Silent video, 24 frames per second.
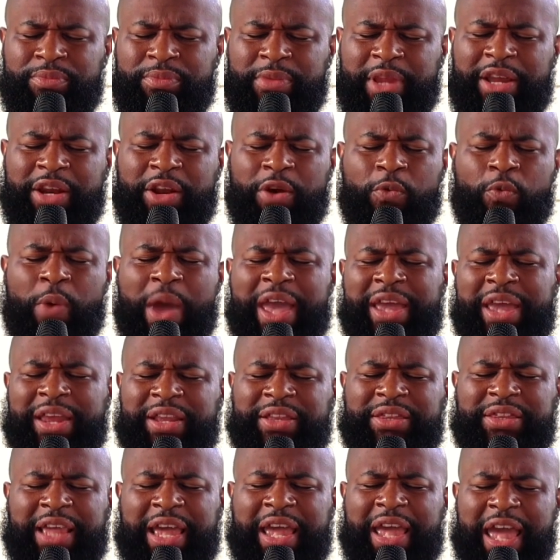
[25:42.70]
in a way
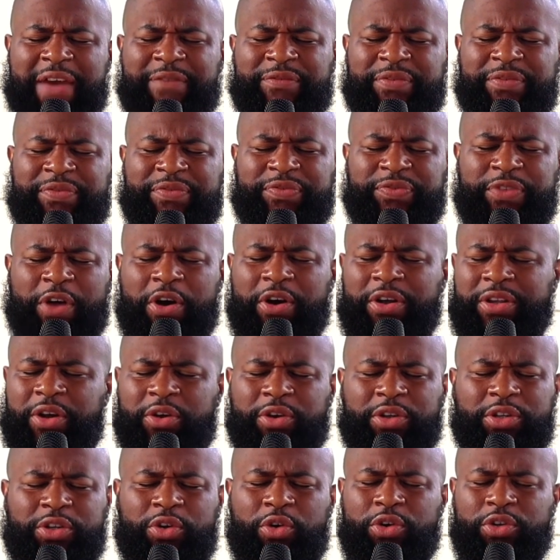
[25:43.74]
that they haven't thought.
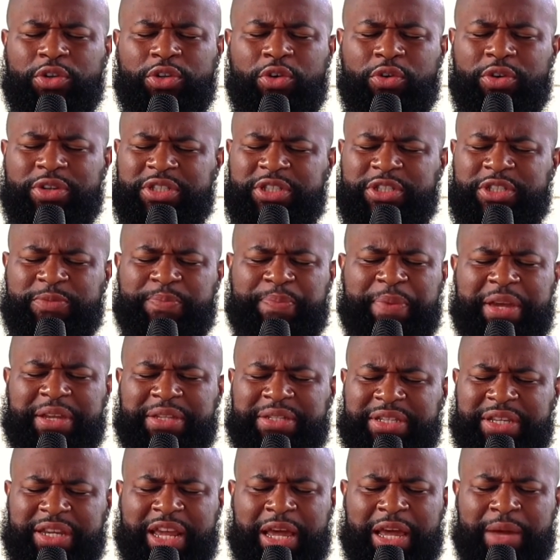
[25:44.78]
Lord, speak
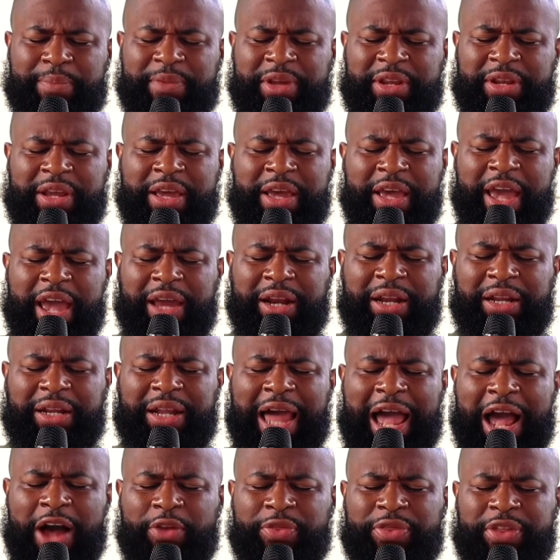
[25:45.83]
to them and
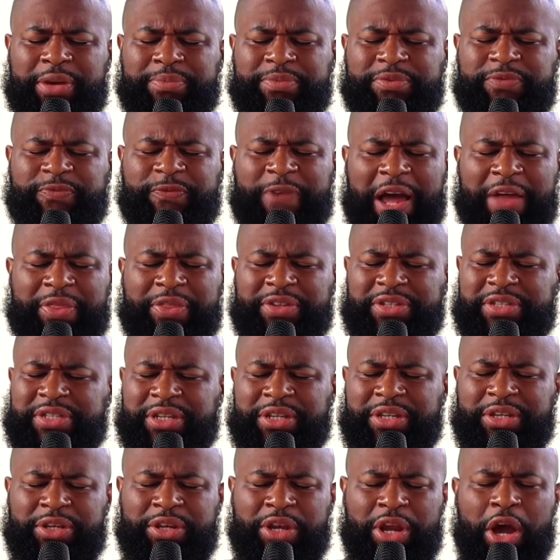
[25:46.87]
allow them, Father,
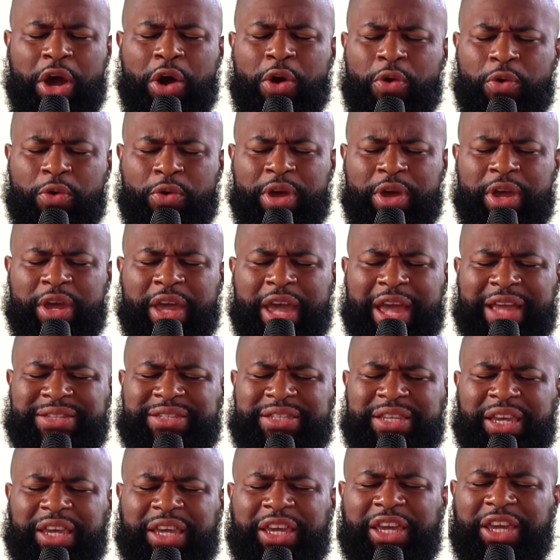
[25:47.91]
to know and
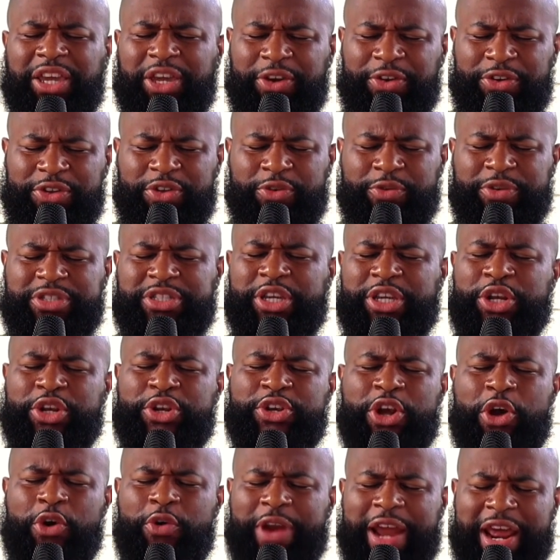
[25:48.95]
to hear you and to
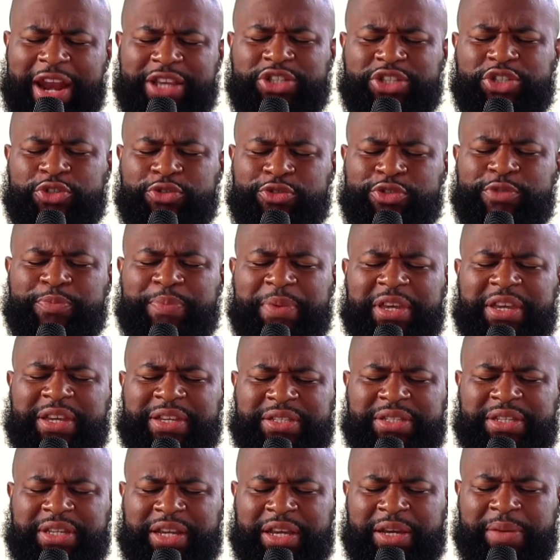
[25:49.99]
know that it's you
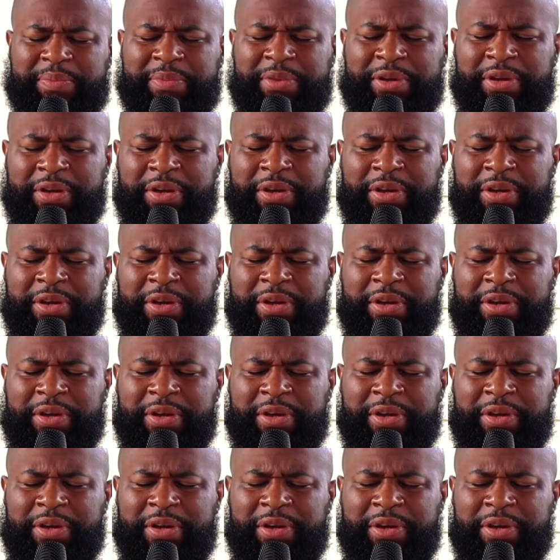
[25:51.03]
speaking to them.